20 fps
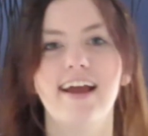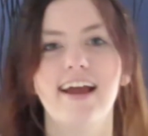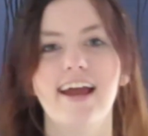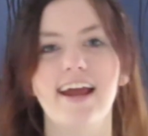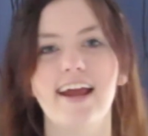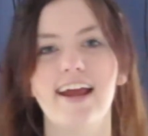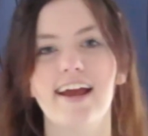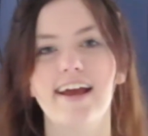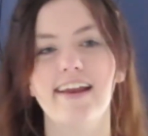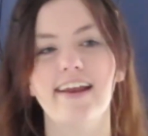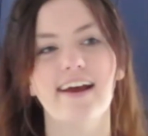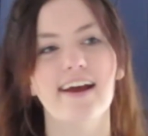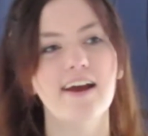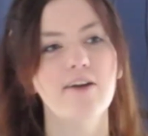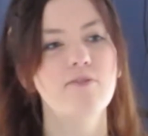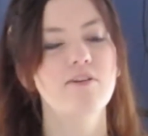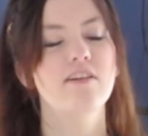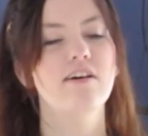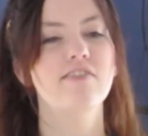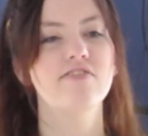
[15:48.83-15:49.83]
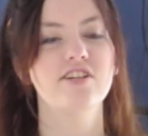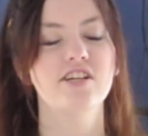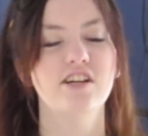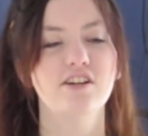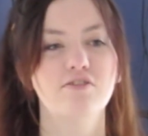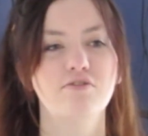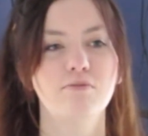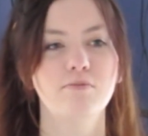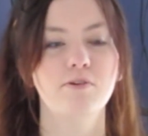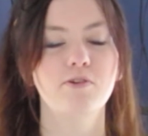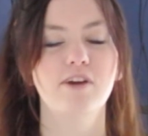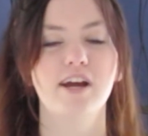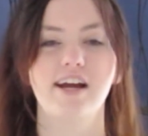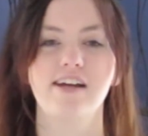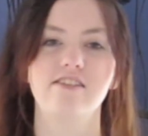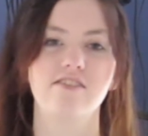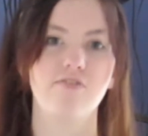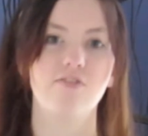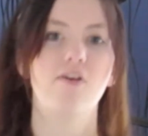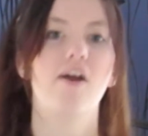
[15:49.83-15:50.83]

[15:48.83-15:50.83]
And I would love to hear from you guys if